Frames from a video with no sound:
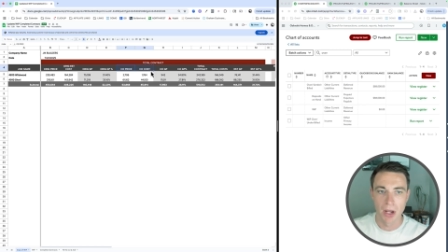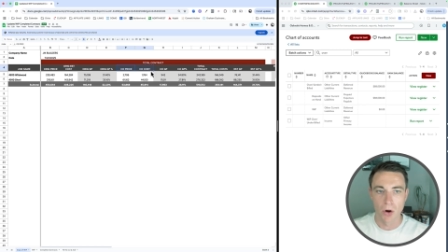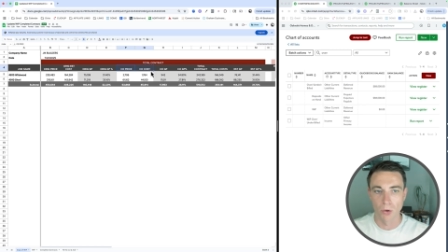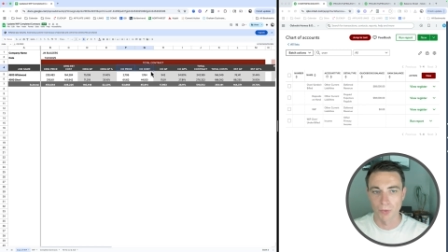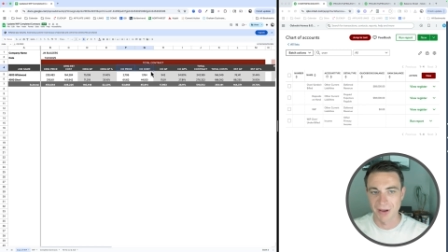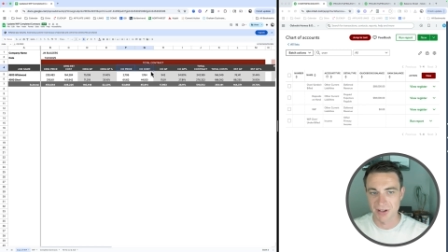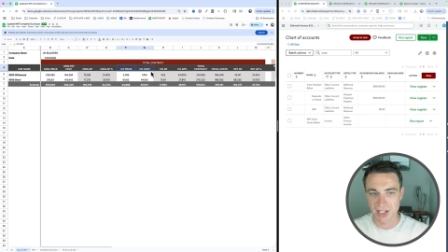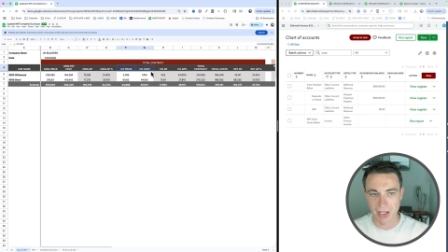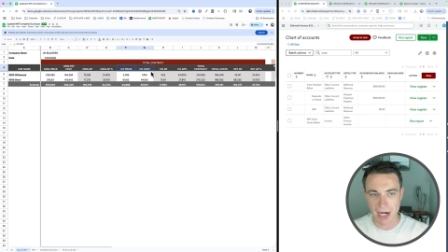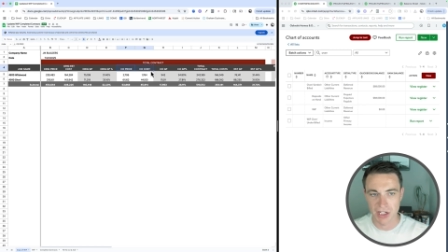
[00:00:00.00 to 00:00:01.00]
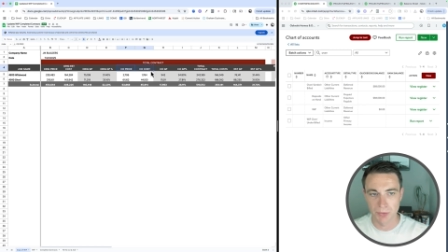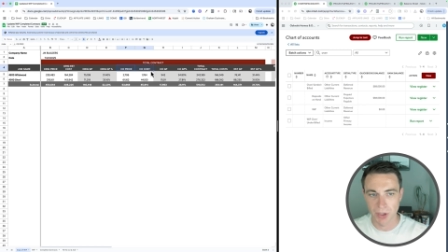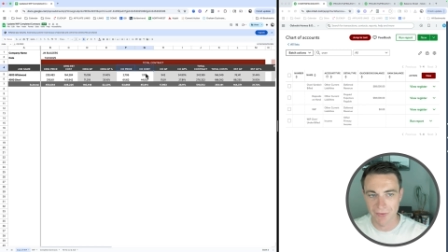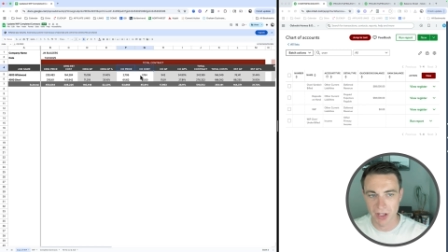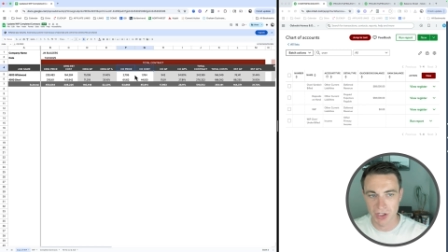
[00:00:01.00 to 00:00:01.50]
or we have a selection,
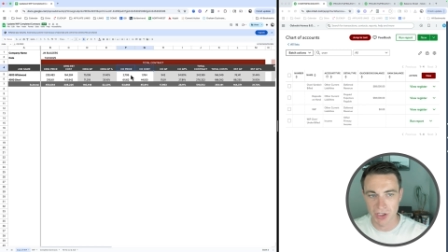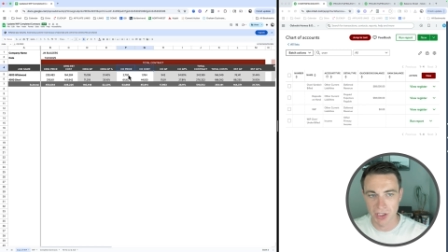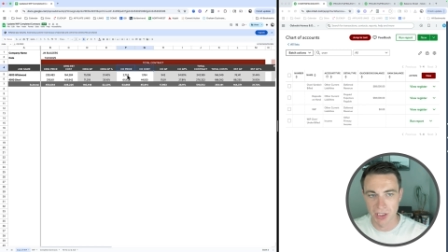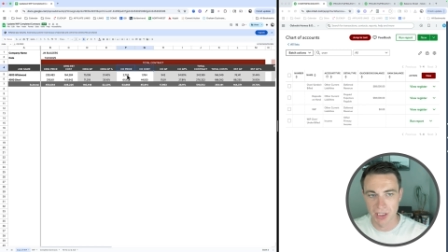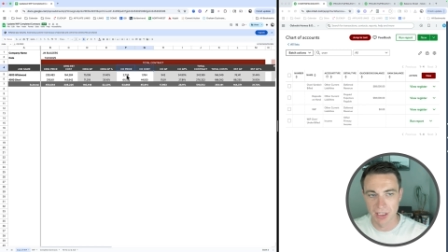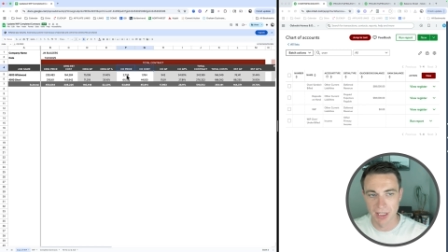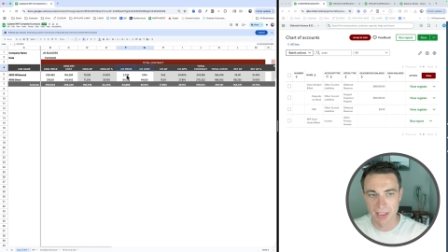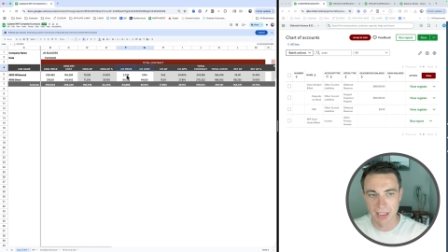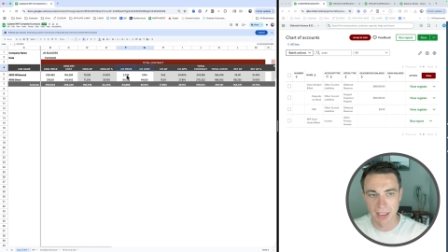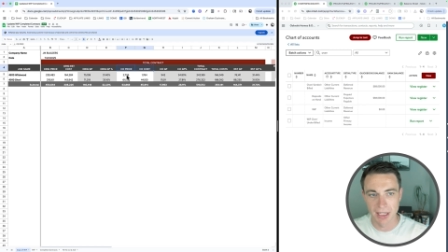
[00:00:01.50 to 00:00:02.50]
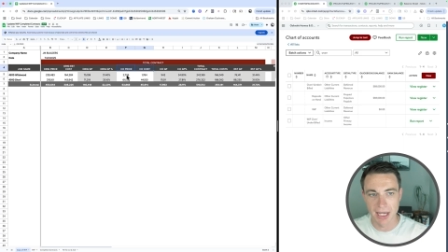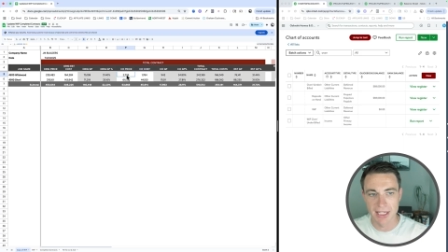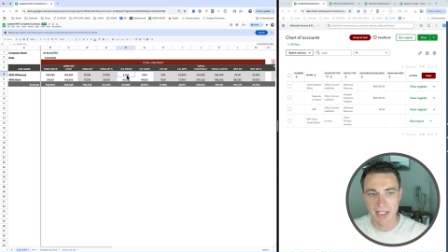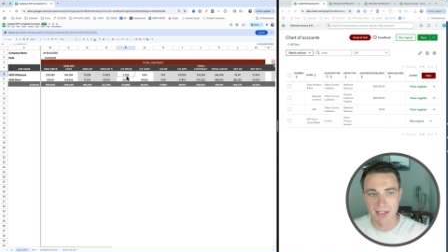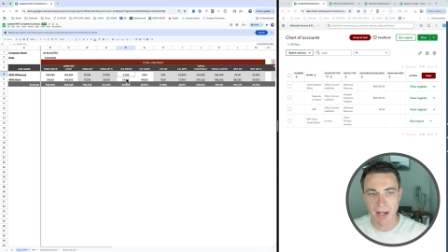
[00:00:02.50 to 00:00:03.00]
whatever the, the deal
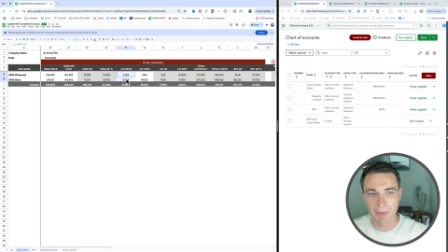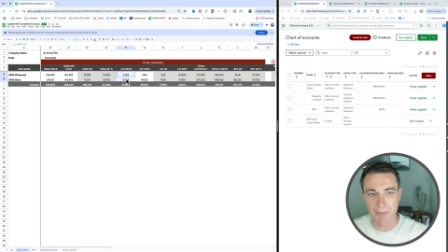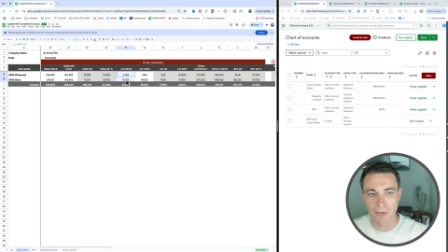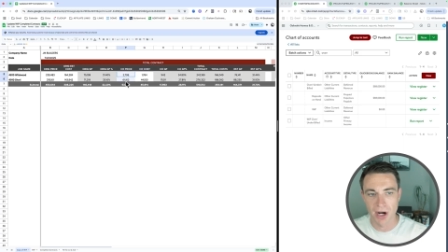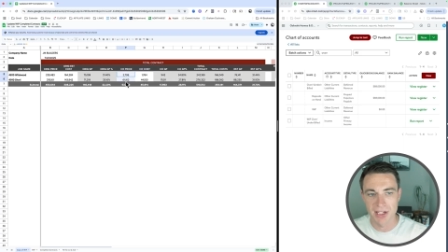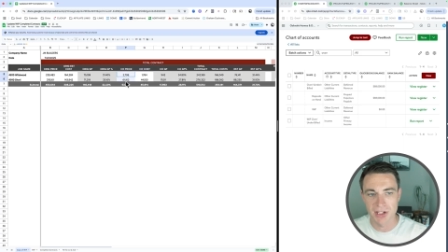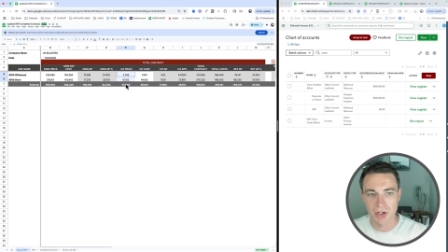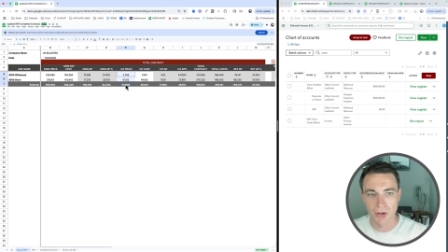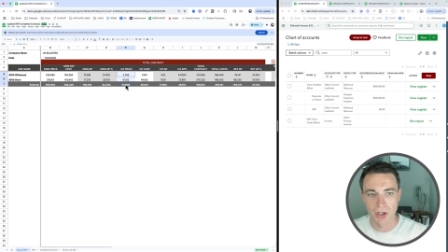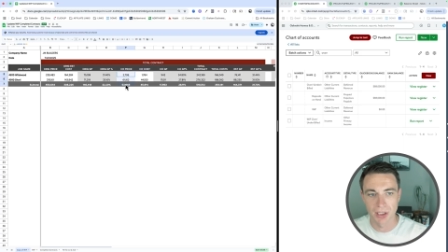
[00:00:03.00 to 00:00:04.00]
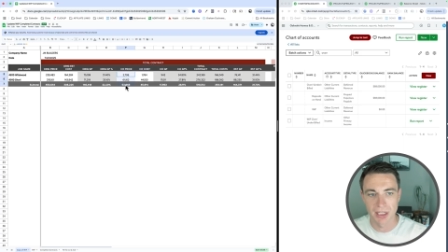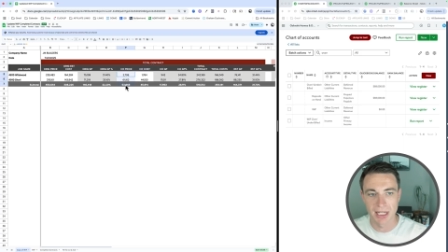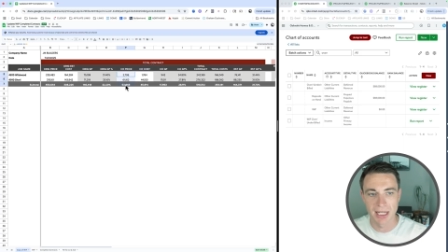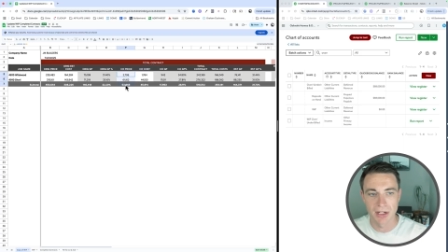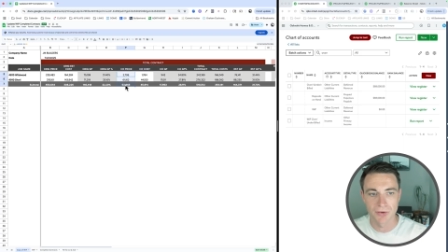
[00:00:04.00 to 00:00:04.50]
is, it's my price price is
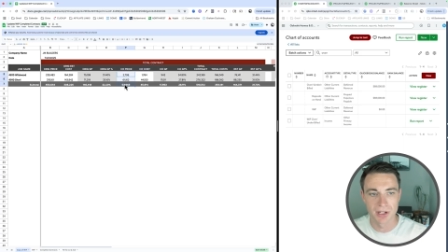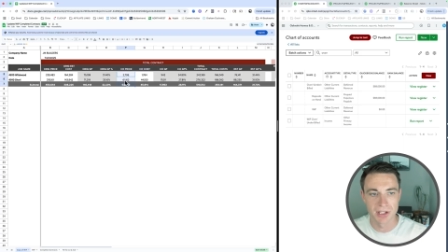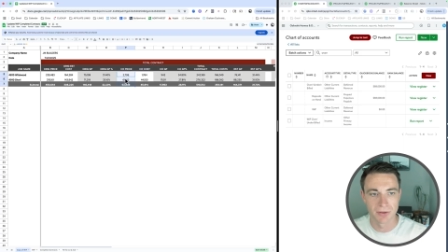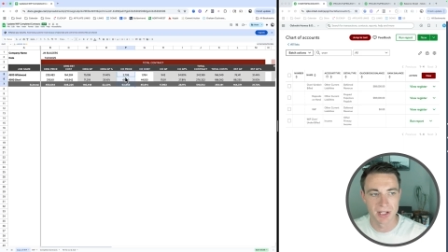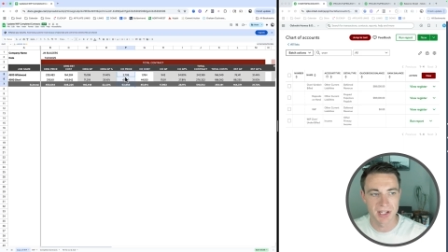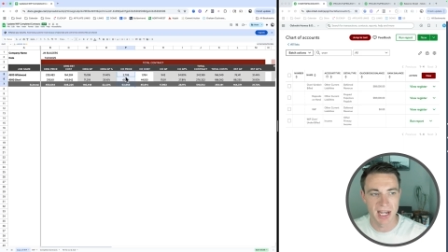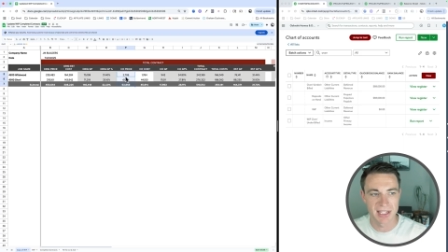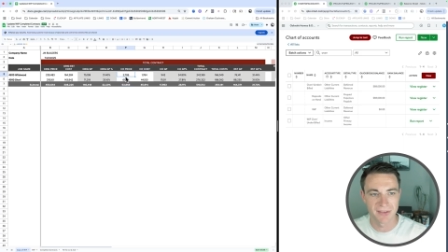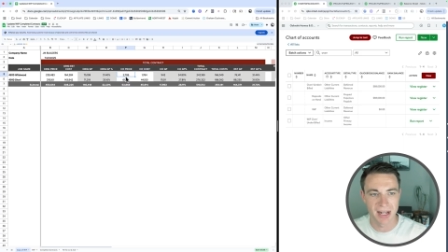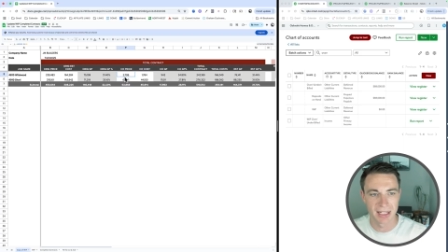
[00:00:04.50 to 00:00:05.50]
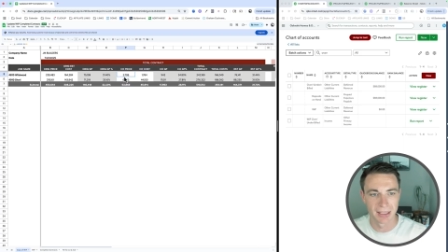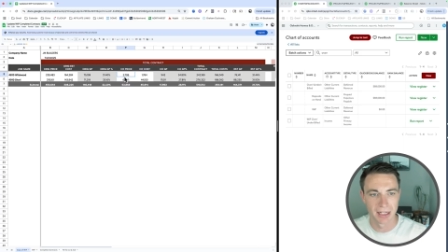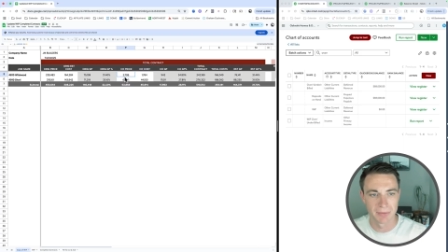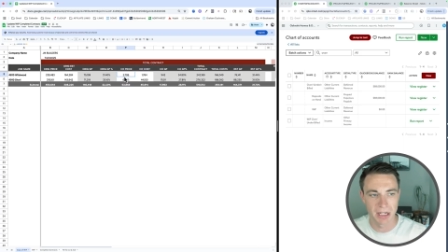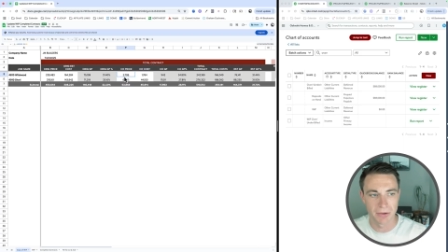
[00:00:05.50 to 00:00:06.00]
currently increased. So in this case, I've got a
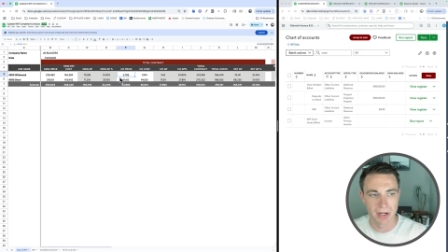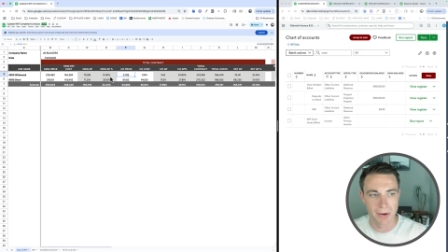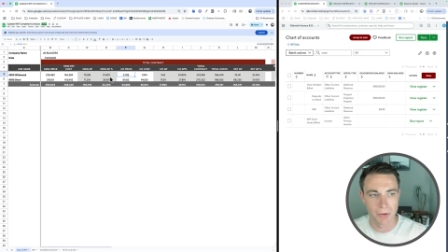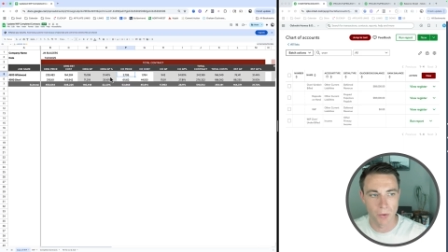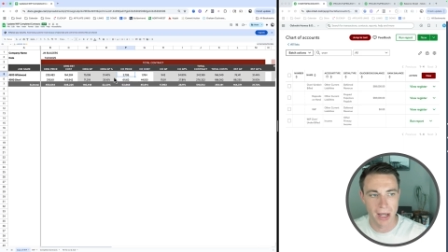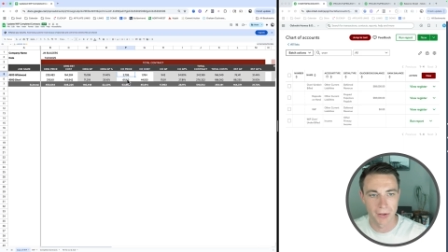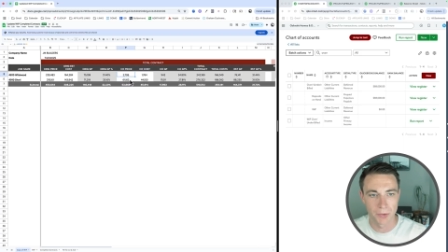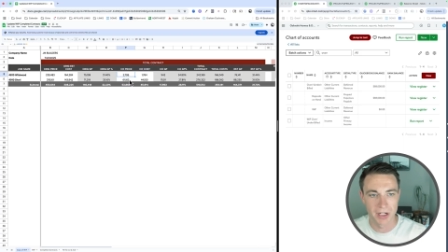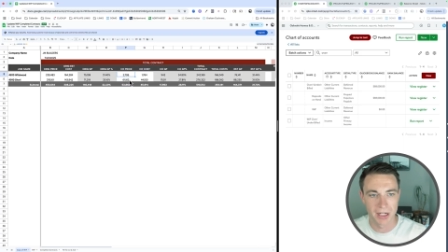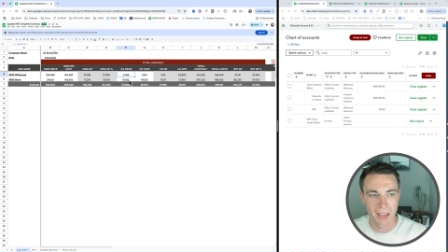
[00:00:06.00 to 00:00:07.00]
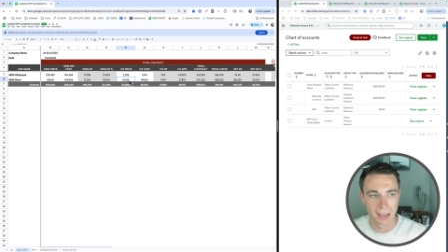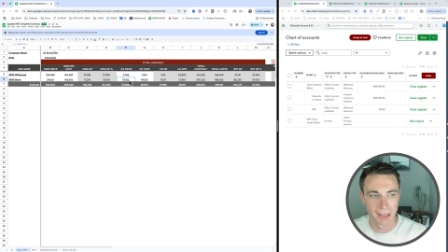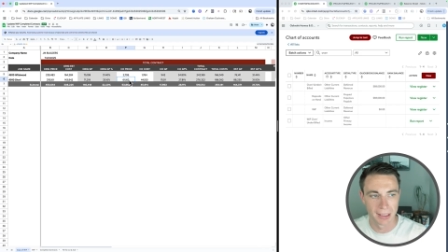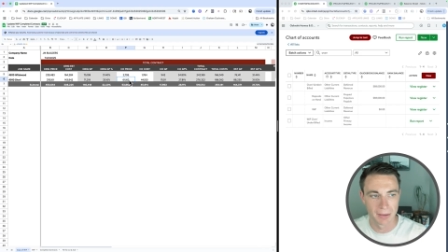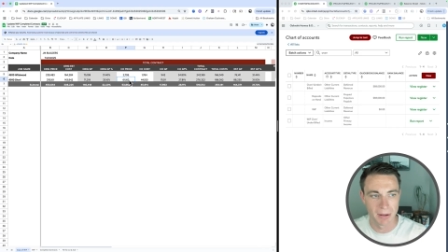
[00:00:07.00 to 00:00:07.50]
little bit going on with Wildwood and a
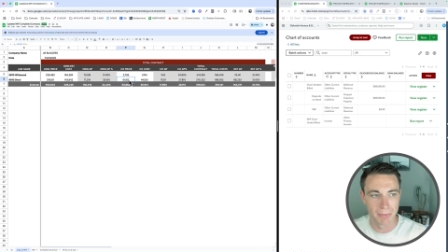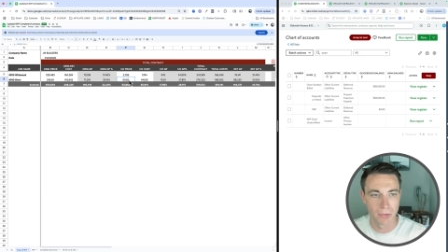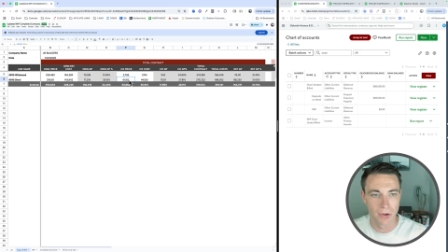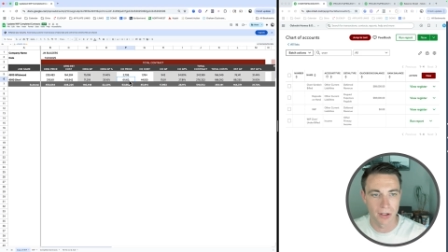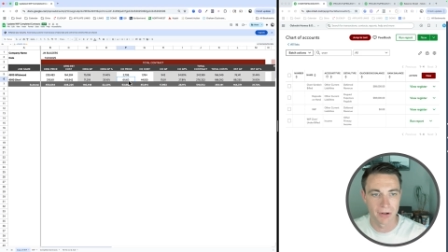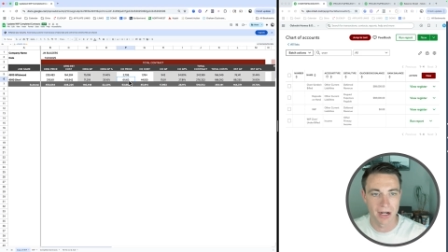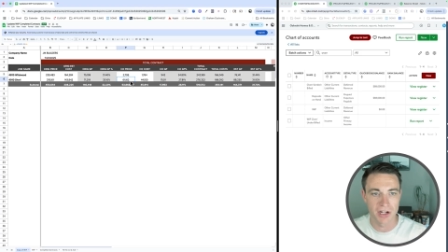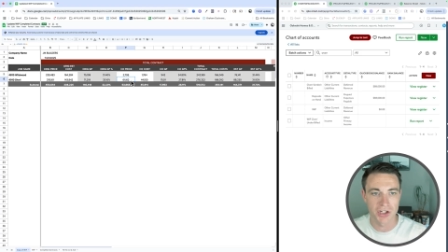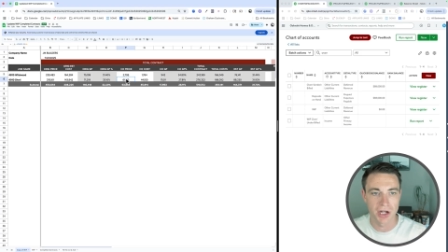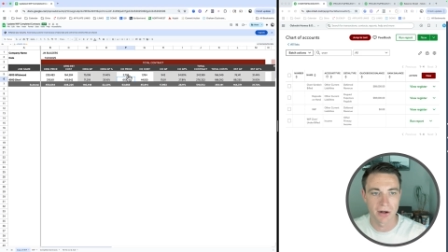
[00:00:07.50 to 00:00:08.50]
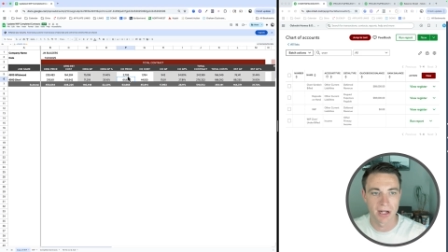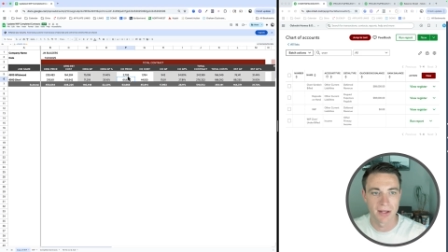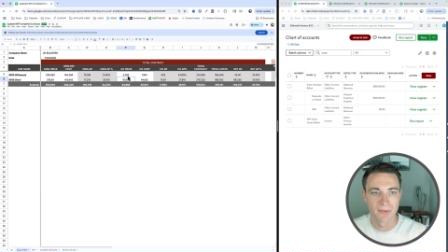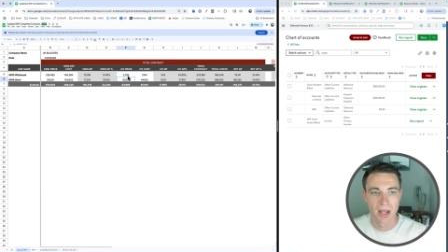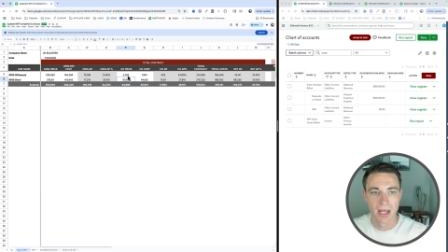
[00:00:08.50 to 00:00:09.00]
little bit more going on at Cherry.